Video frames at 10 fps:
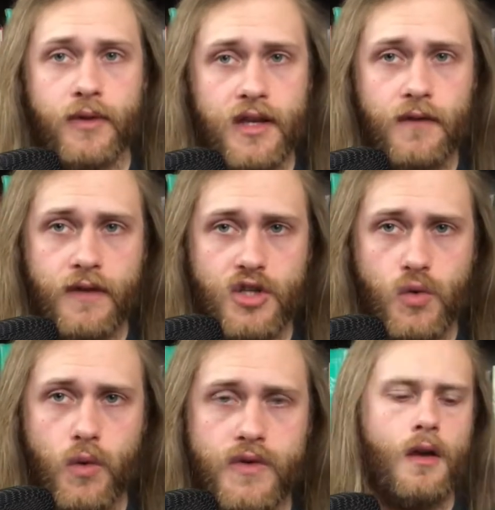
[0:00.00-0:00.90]

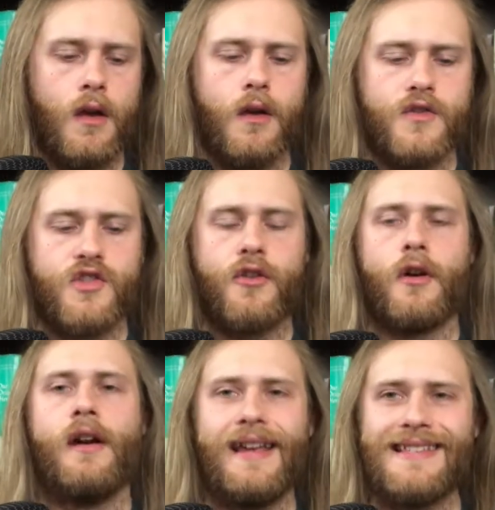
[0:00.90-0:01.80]
individuals. So
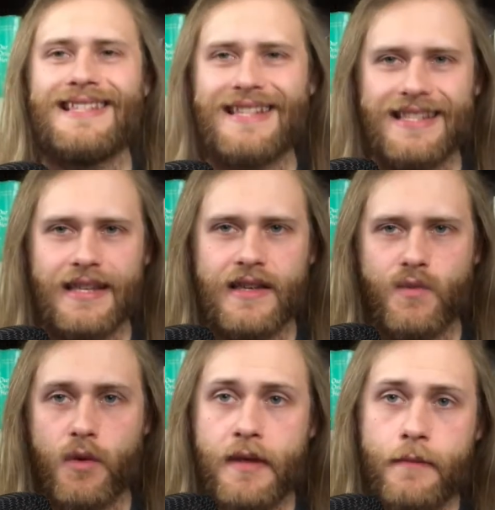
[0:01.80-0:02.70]
there are
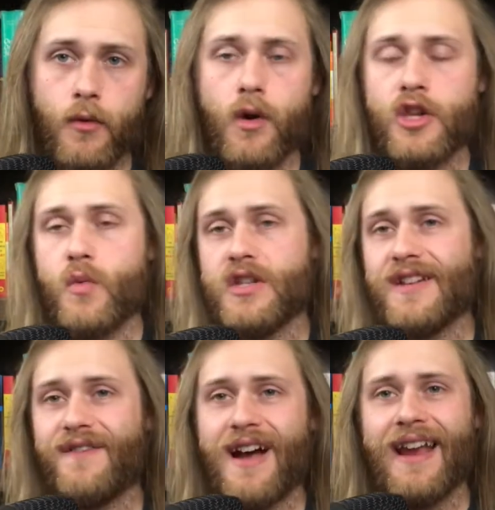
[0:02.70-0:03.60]
instances where people, what you would
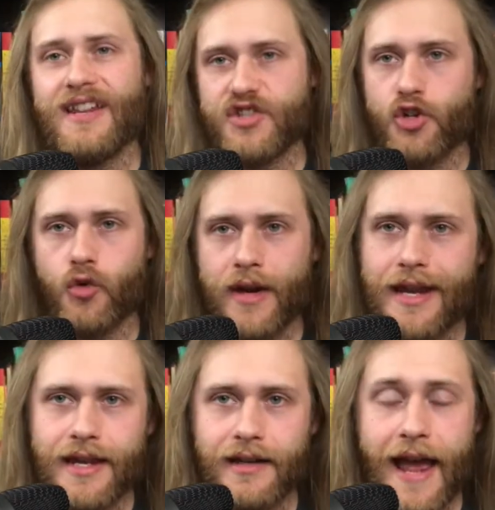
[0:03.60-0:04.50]
define as
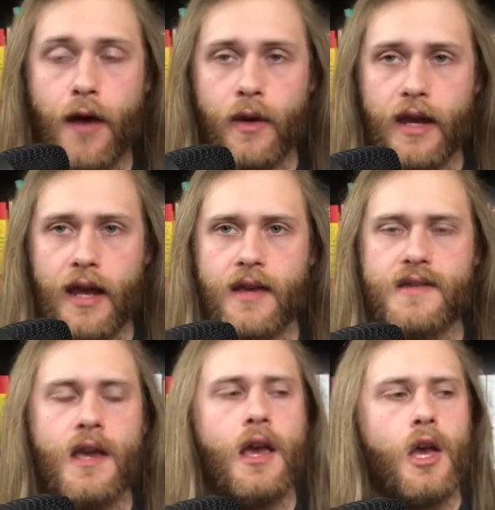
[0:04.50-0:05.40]
greed nowadays,